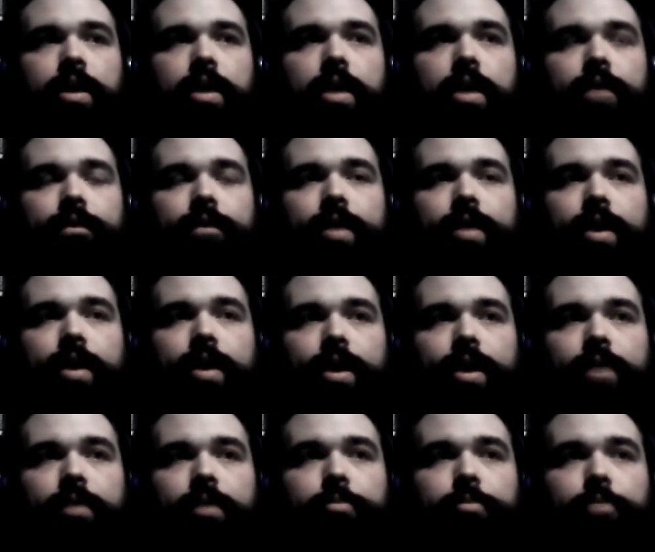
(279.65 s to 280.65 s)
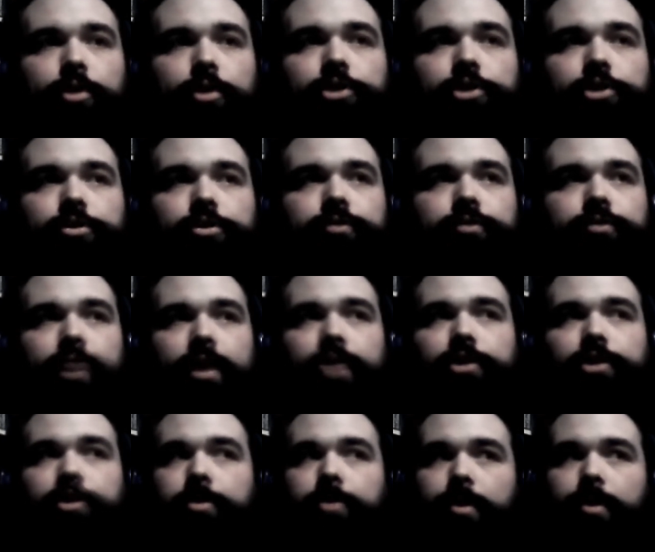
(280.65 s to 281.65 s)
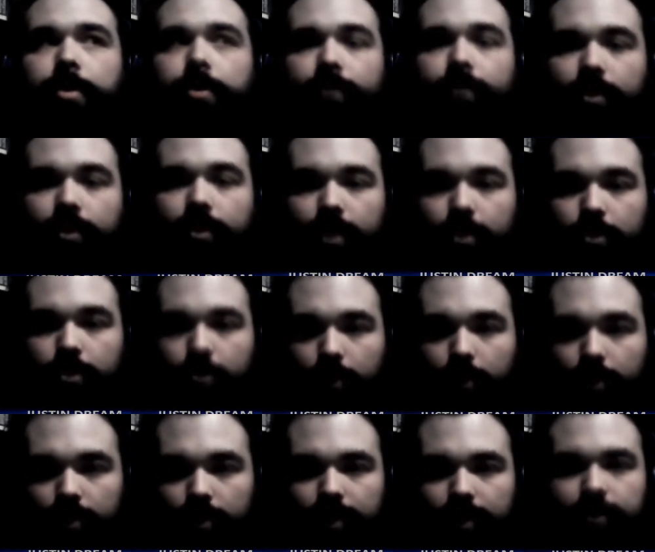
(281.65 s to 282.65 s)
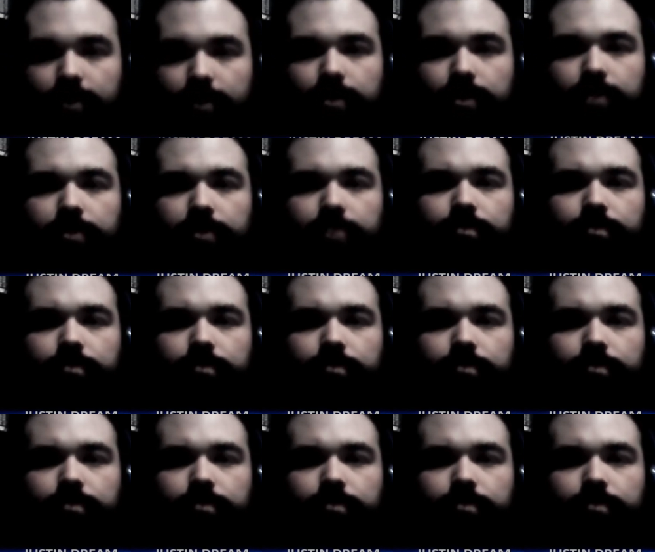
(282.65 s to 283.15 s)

and then I can point you in direction of people that know more.